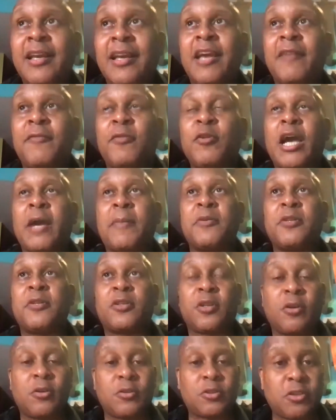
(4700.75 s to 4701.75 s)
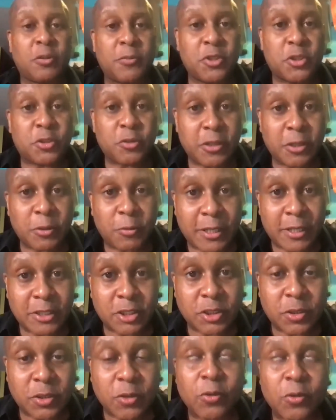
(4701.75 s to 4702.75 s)
if you happen to go to a majority white
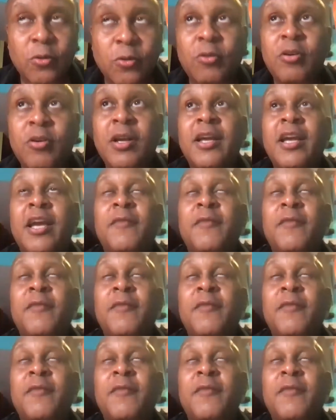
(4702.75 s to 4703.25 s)
school,